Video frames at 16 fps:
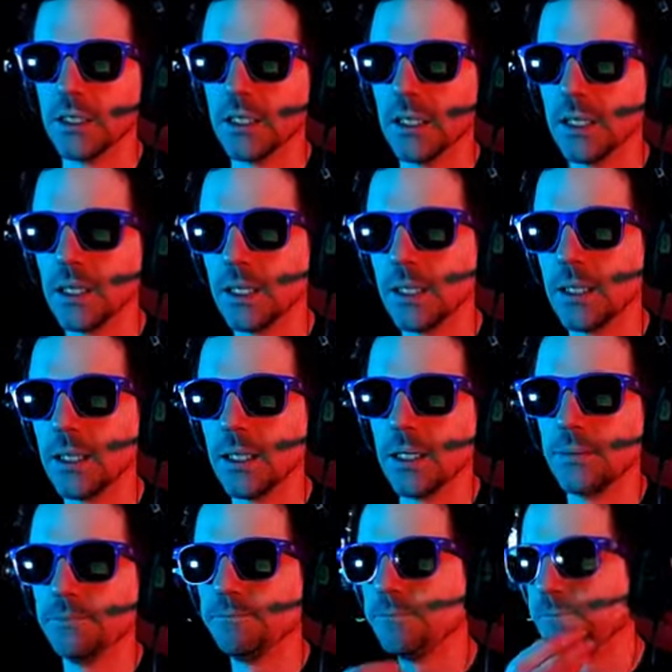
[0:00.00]

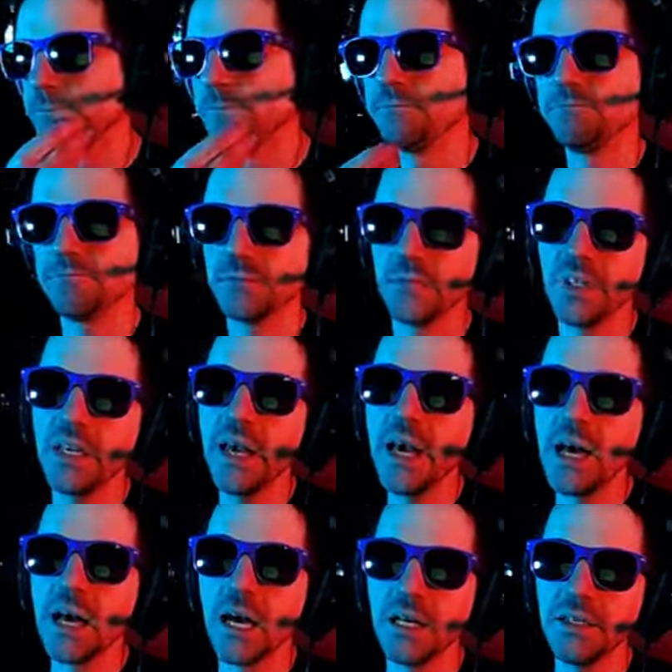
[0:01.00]
Um,
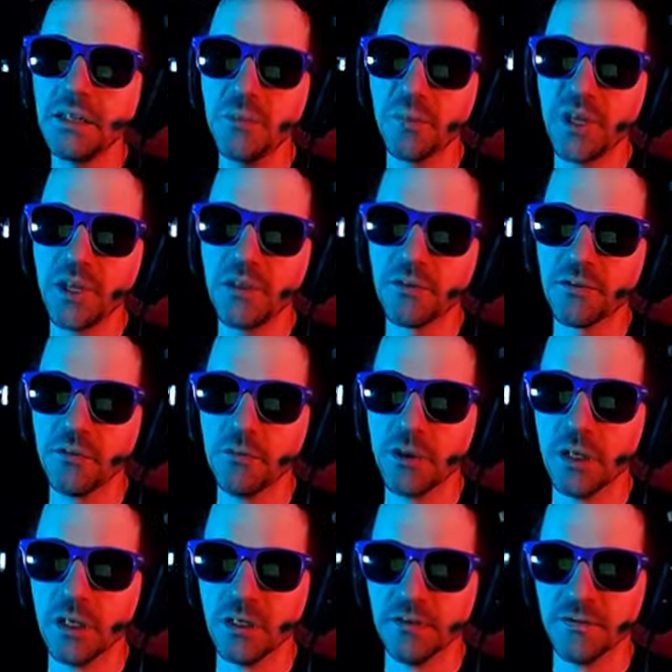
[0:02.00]
yeah, I did a playthrough
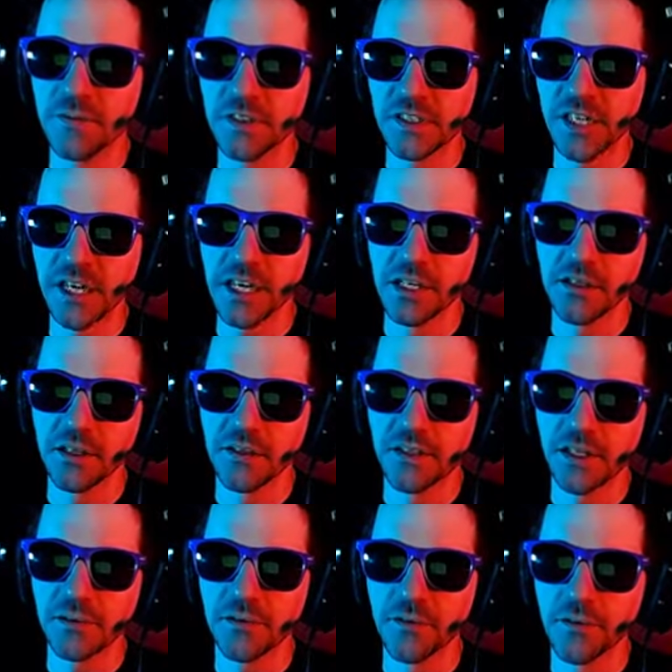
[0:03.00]
of Seiken
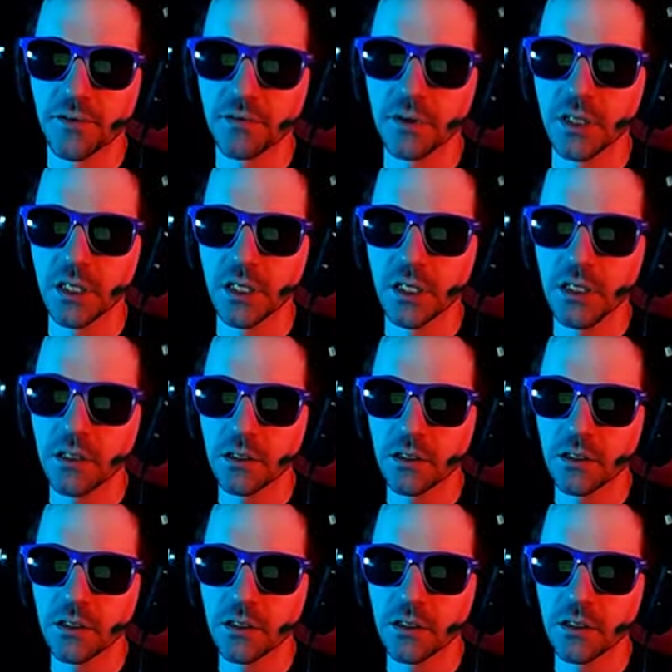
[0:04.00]
Densetsu 3,